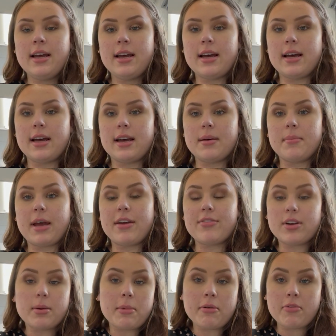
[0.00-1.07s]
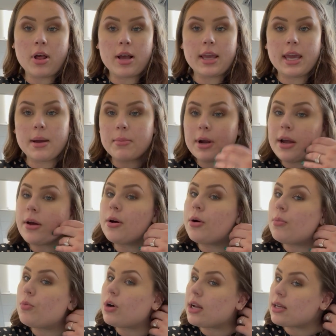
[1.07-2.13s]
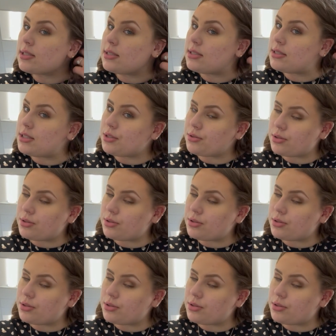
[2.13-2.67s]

I forgot my vlog camera at home. What else is new?